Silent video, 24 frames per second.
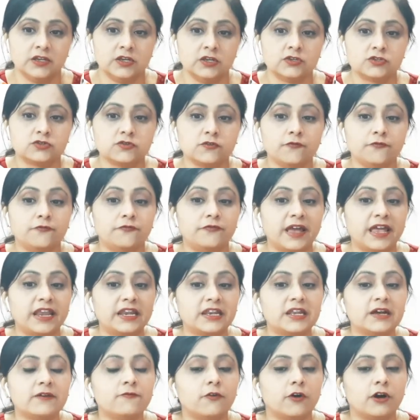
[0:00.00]
So
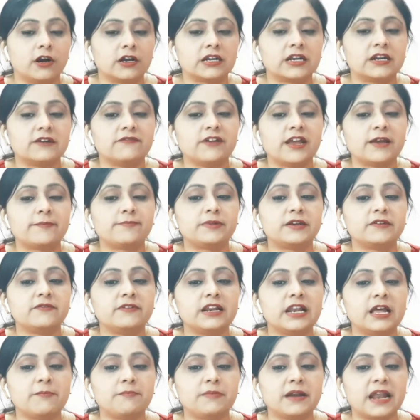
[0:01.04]
when the water vapor
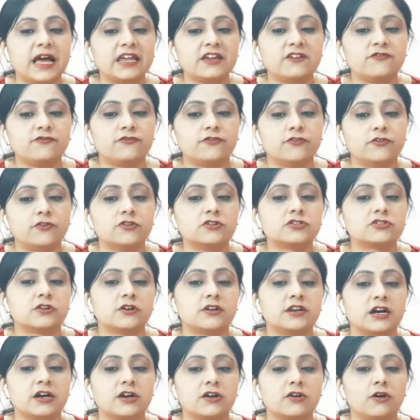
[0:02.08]
will apply force
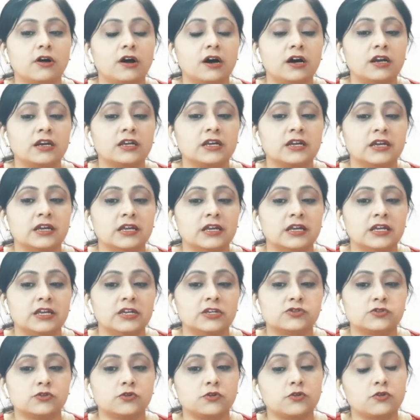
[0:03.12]
on a cork,
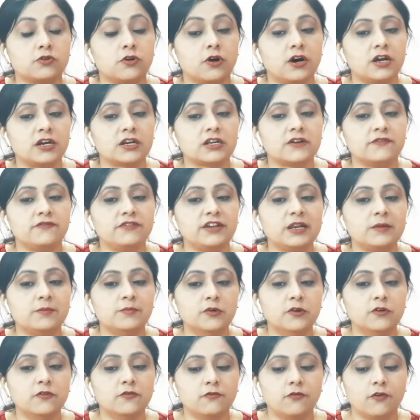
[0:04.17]
so cork will
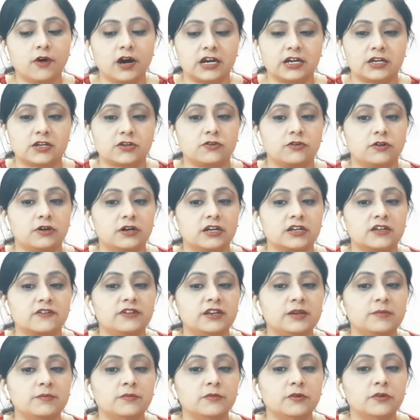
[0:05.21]
move what? Cork
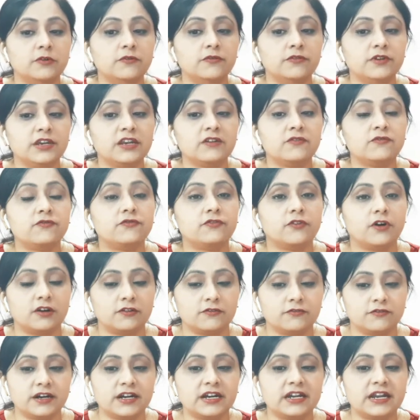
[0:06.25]
will move in
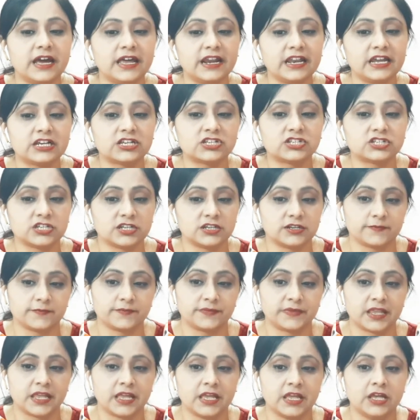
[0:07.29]
forward direction.
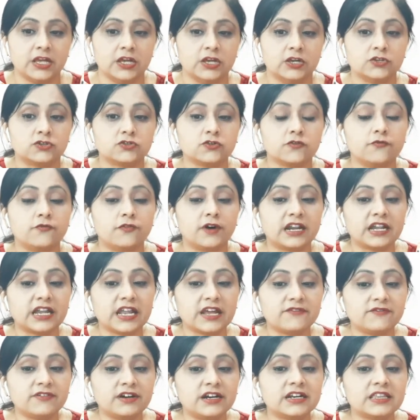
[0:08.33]
So
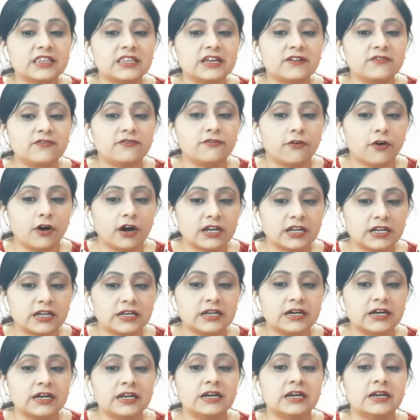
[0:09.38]
whatever the
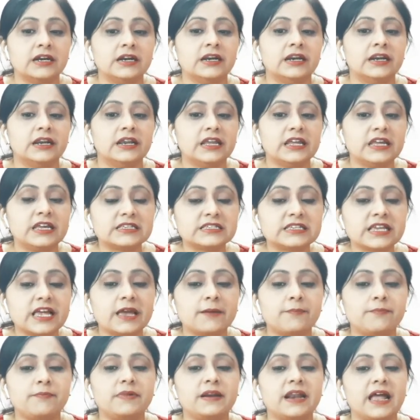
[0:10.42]
water is
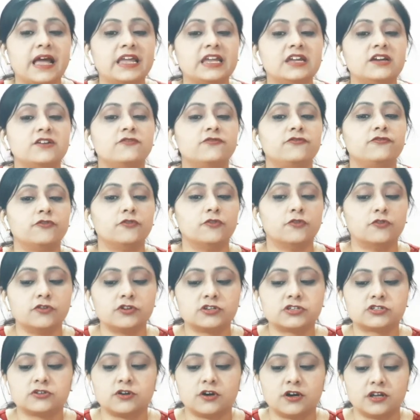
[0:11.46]
applying
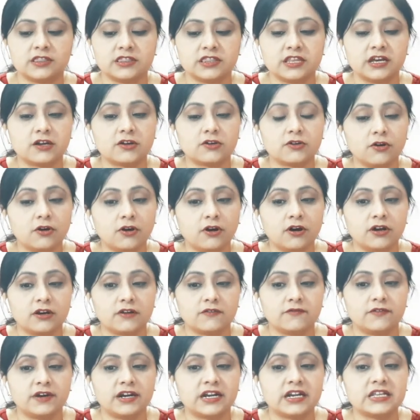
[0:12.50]
force on the
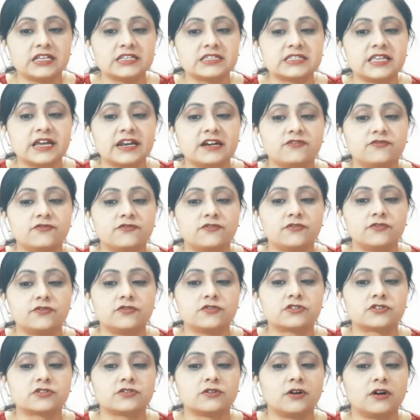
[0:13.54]
cork, what is that
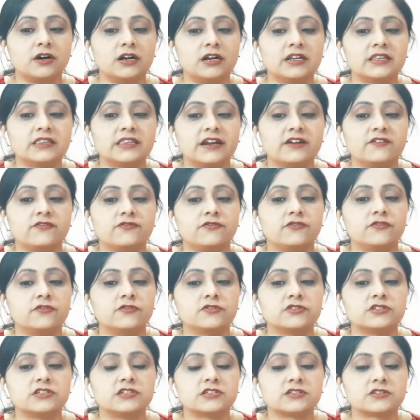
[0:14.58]
force called? That
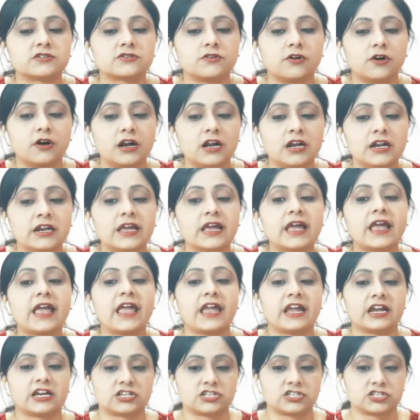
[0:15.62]
force is called
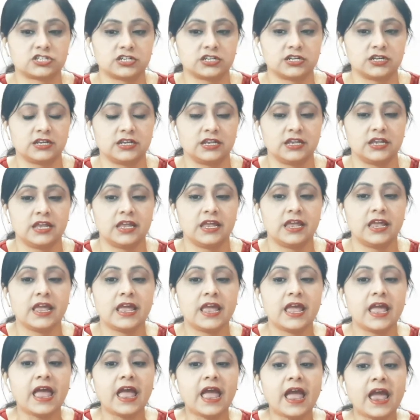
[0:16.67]
action,
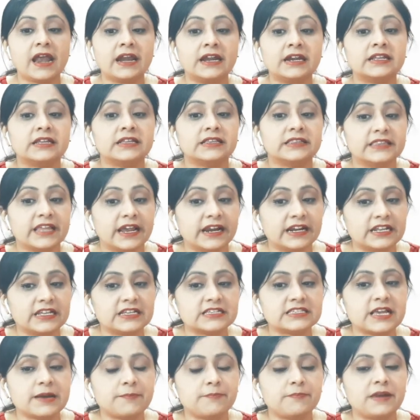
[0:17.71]
and that
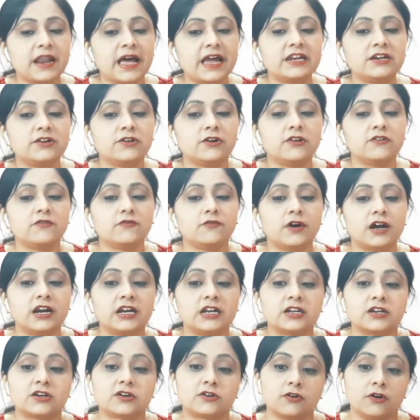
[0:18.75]
is applied on what?
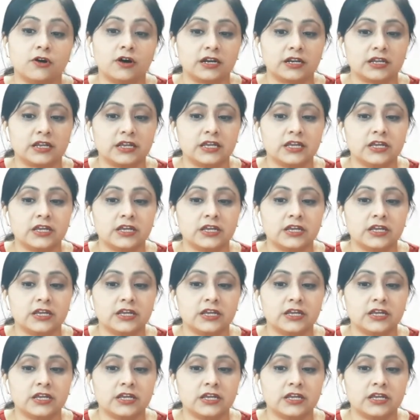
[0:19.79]
Cork.